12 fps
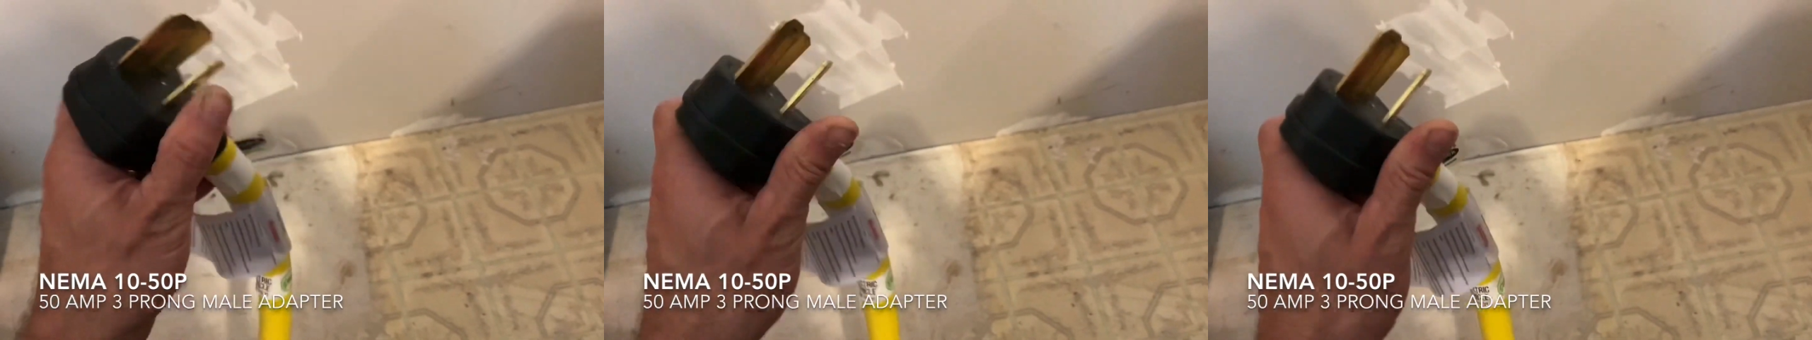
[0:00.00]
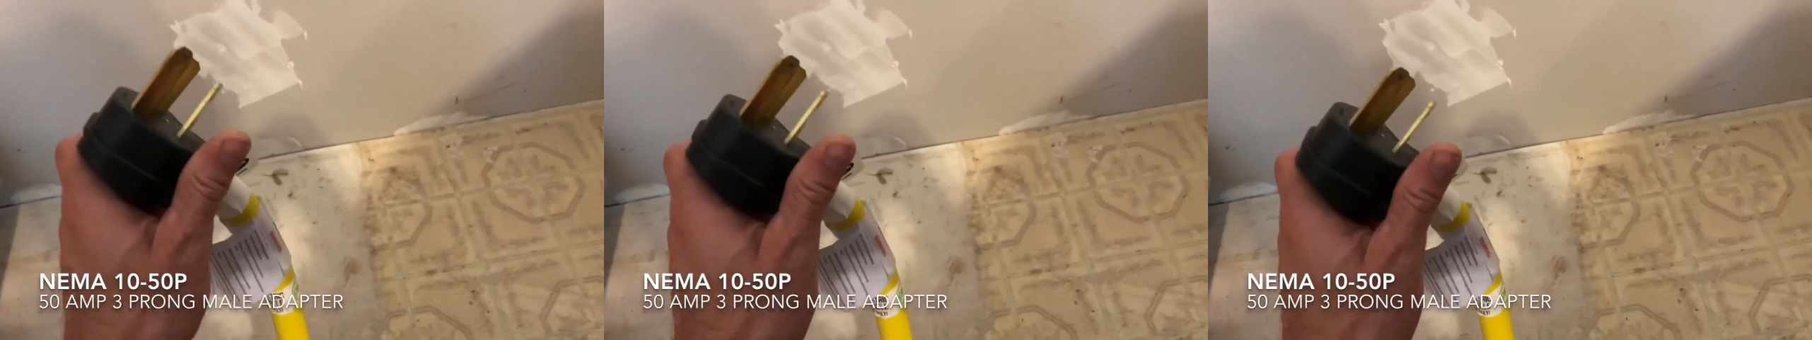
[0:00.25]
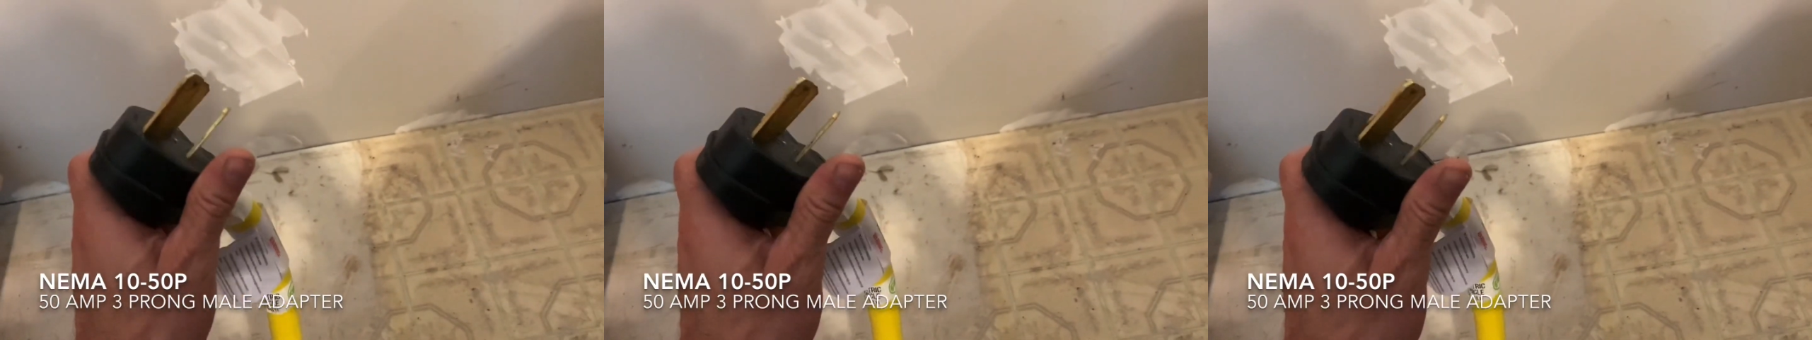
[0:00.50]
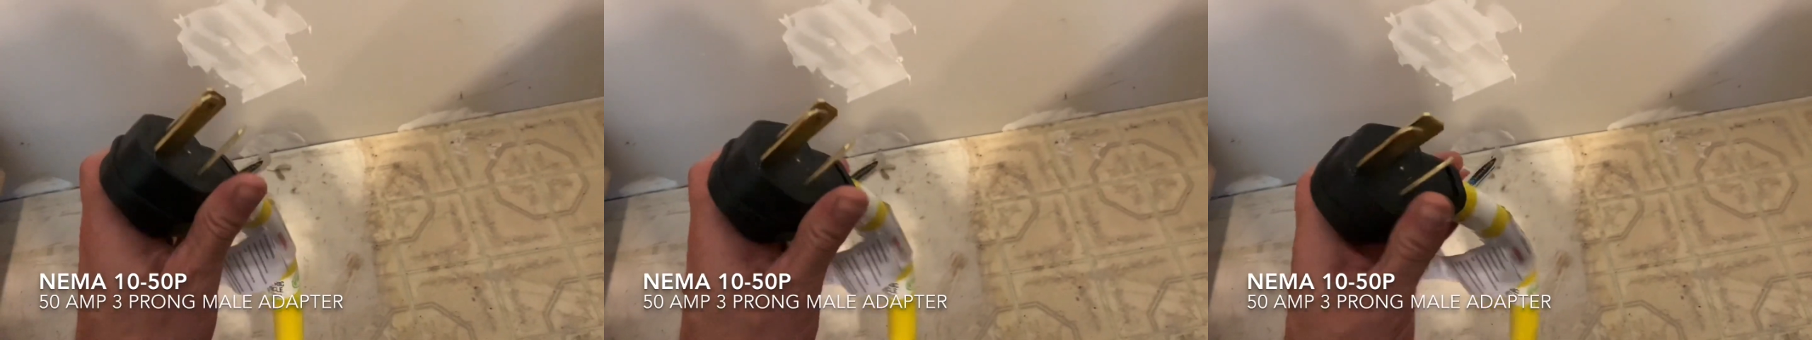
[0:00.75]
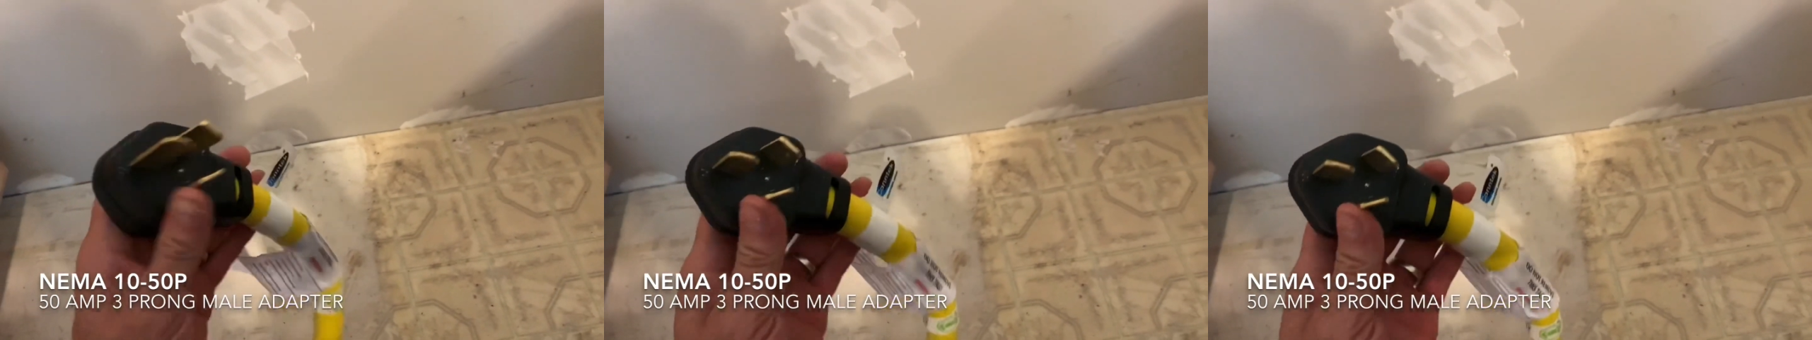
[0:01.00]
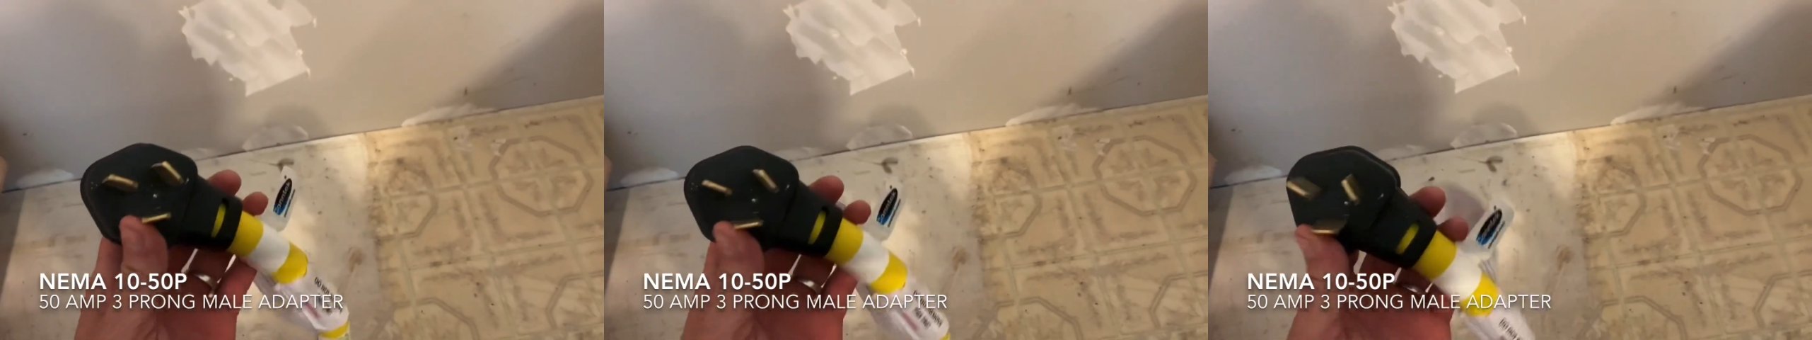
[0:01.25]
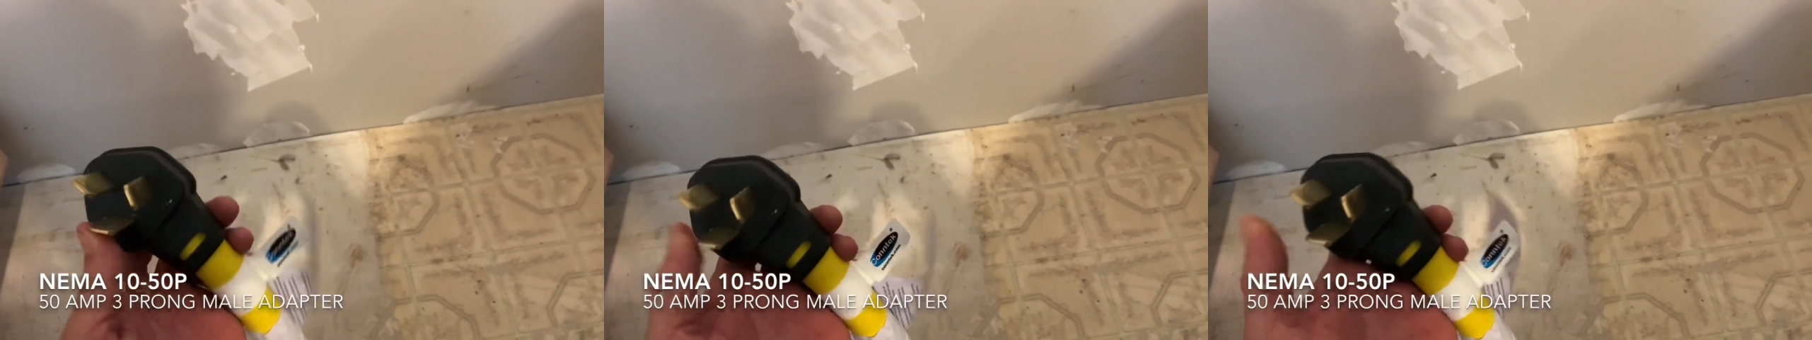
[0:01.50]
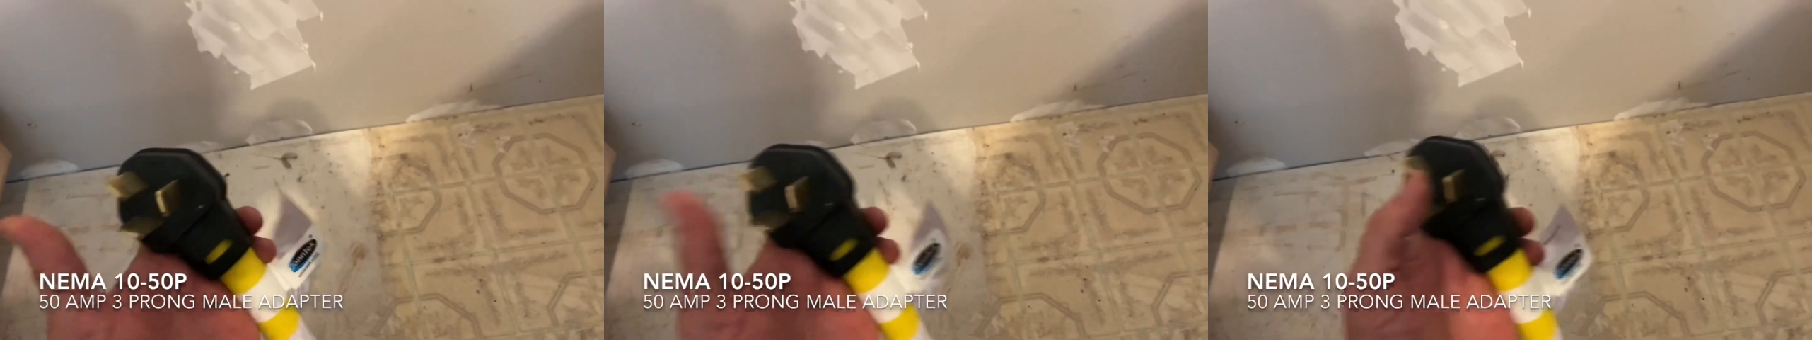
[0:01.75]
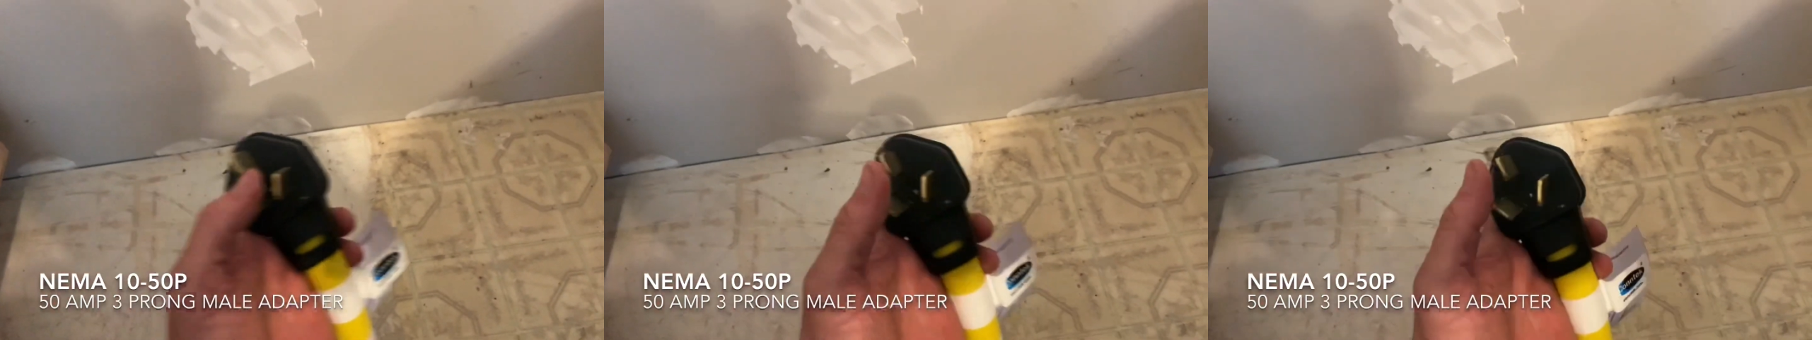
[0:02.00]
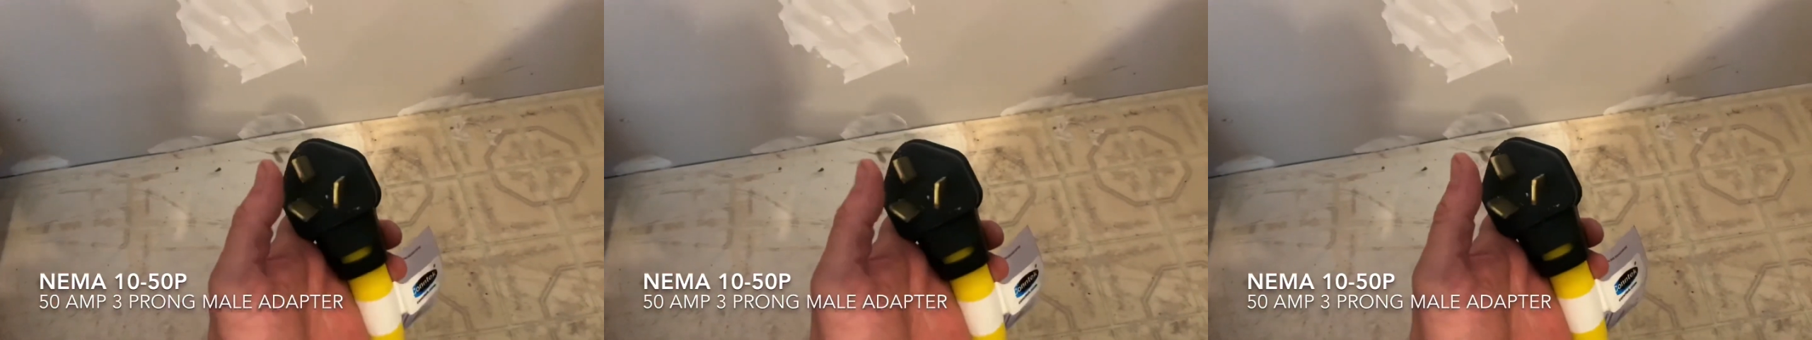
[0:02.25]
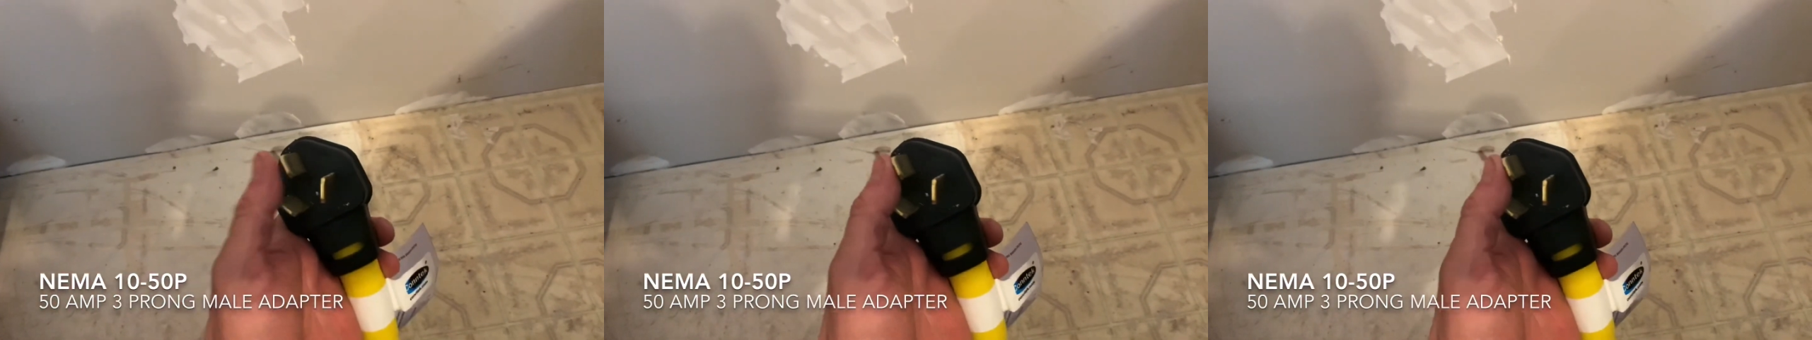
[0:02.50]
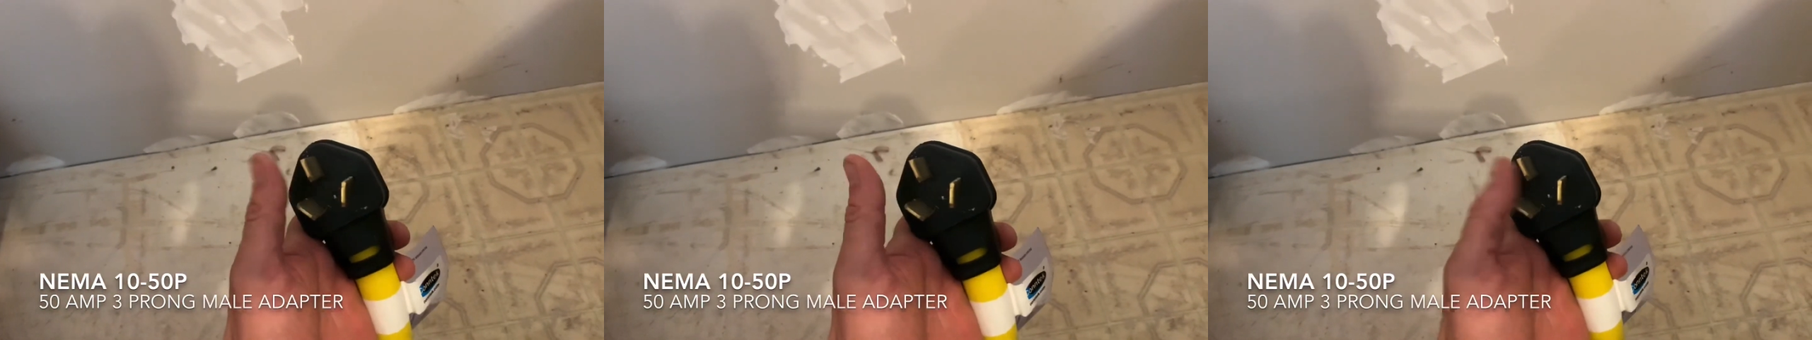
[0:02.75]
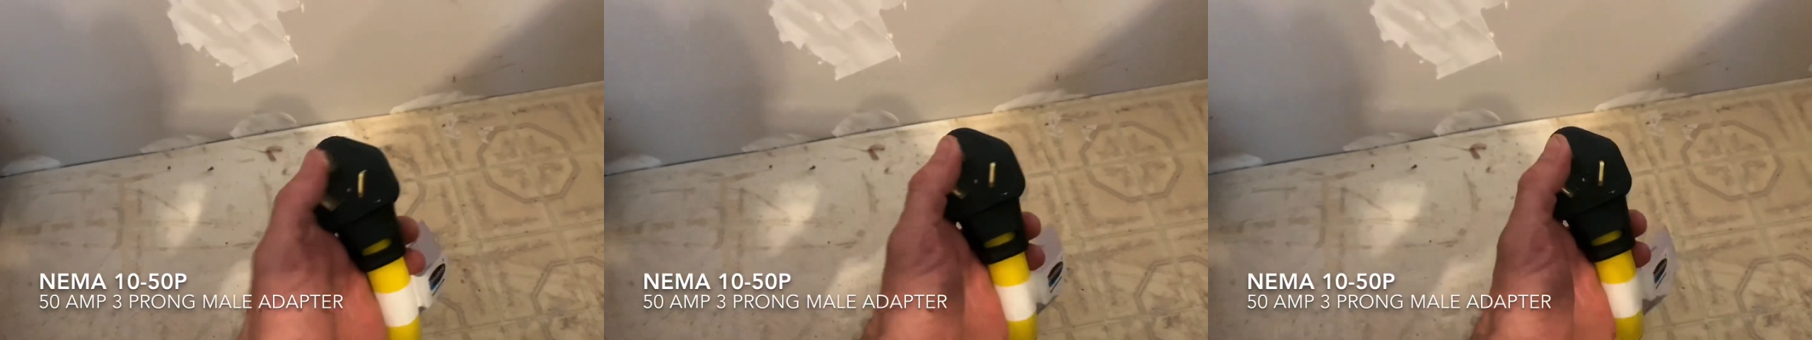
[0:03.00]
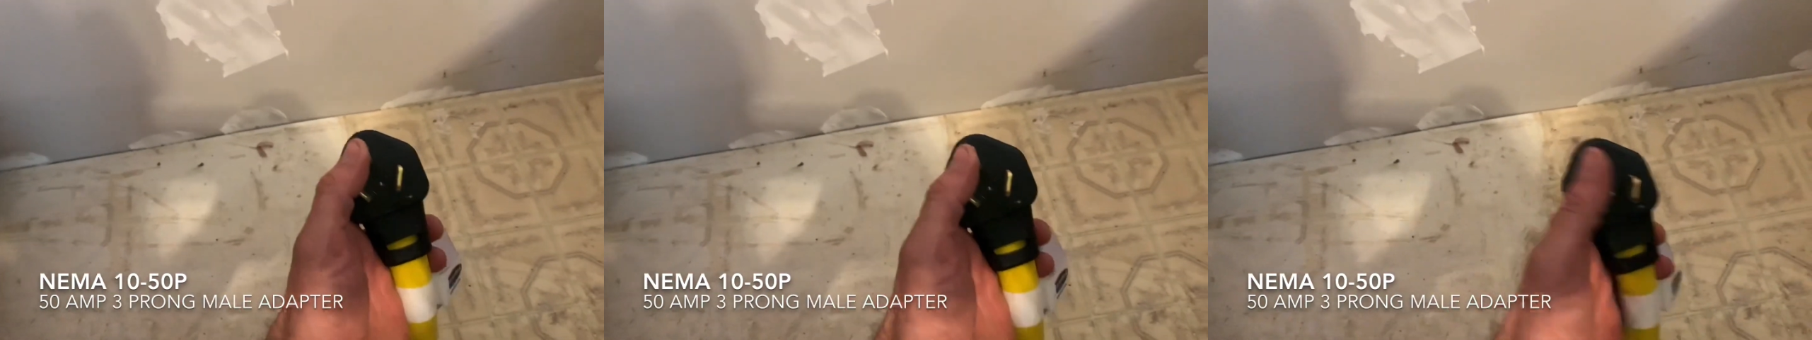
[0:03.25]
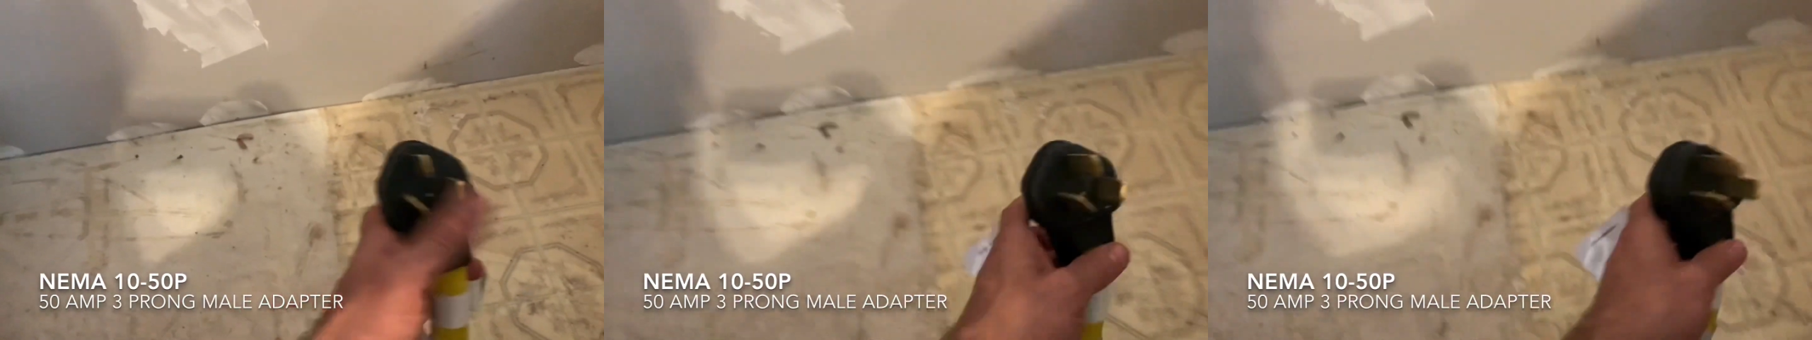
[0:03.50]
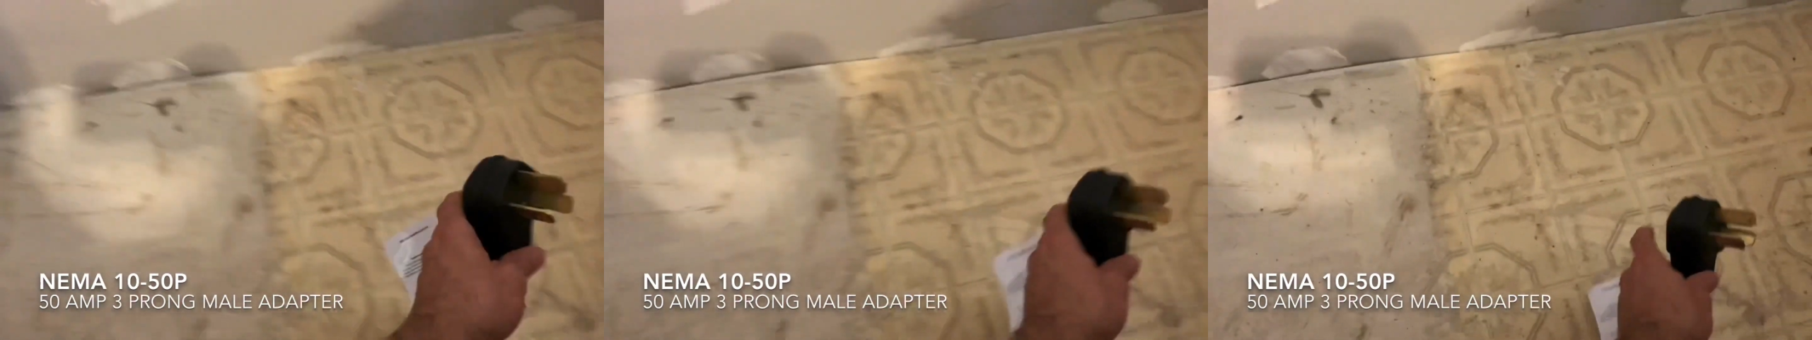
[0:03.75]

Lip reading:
[unreadable: no face in view]